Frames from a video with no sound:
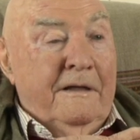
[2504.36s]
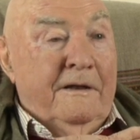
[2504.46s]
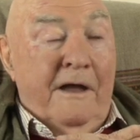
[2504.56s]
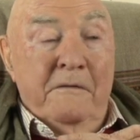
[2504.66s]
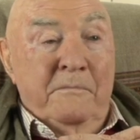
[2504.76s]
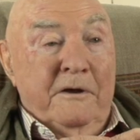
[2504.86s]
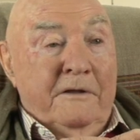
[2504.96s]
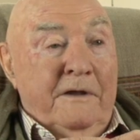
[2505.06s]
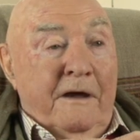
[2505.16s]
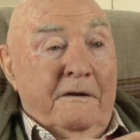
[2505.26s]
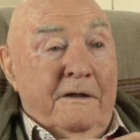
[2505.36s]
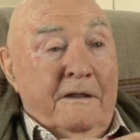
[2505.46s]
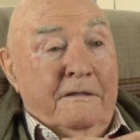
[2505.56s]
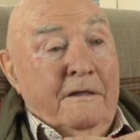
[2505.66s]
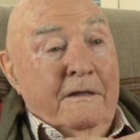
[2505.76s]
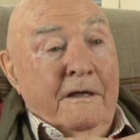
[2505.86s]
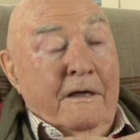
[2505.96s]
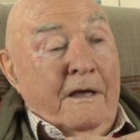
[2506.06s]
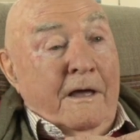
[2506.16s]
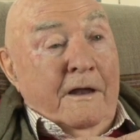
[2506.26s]
No birth, no death,
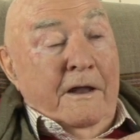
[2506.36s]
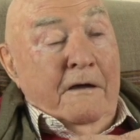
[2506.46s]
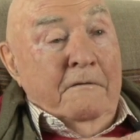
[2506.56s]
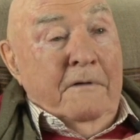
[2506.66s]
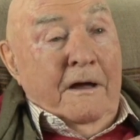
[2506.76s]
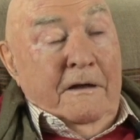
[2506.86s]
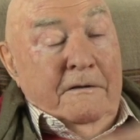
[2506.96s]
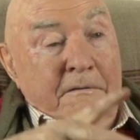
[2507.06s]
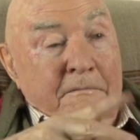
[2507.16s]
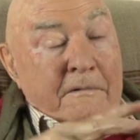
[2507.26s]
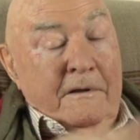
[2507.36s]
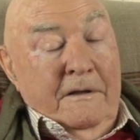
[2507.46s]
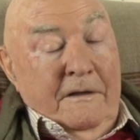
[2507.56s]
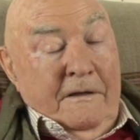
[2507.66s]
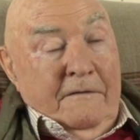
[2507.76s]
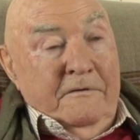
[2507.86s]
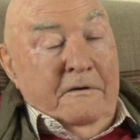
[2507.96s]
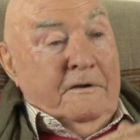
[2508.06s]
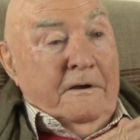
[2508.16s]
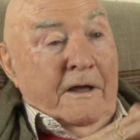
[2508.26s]
no
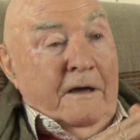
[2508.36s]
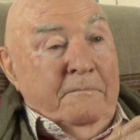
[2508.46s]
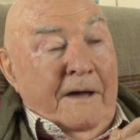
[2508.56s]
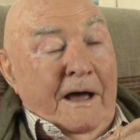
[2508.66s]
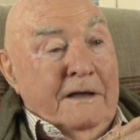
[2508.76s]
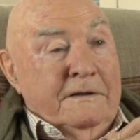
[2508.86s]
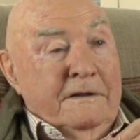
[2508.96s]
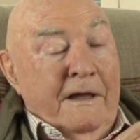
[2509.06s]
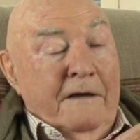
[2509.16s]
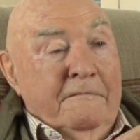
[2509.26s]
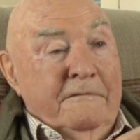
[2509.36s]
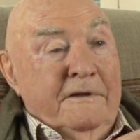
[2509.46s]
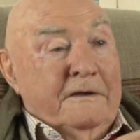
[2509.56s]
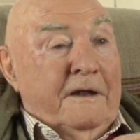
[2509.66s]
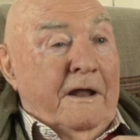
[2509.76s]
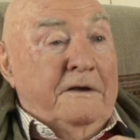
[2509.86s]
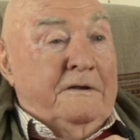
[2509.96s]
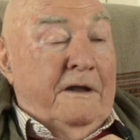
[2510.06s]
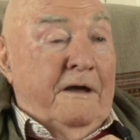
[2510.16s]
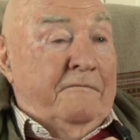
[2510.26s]
future, no past, no
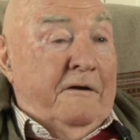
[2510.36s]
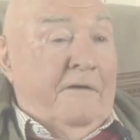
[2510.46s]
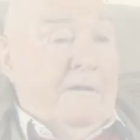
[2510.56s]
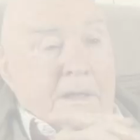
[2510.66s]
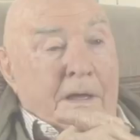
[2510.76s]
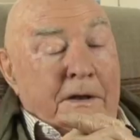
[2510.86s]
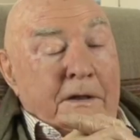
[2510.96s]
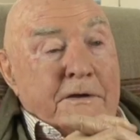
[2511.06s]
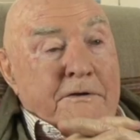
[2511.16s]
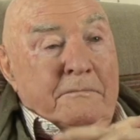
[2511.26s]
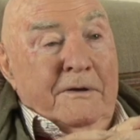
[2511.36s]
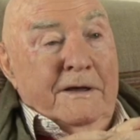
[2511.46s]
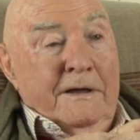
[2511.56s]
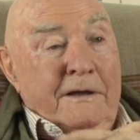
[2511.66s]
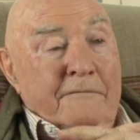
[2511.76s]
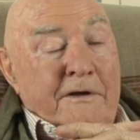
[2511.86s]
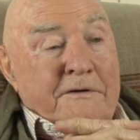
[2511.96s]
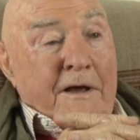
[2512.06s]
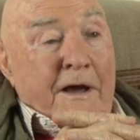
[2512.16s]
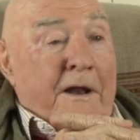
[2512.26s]
destination, no free will. It needs to be
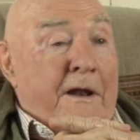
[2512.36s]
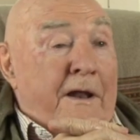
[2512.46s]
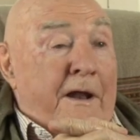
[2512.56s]
investigated.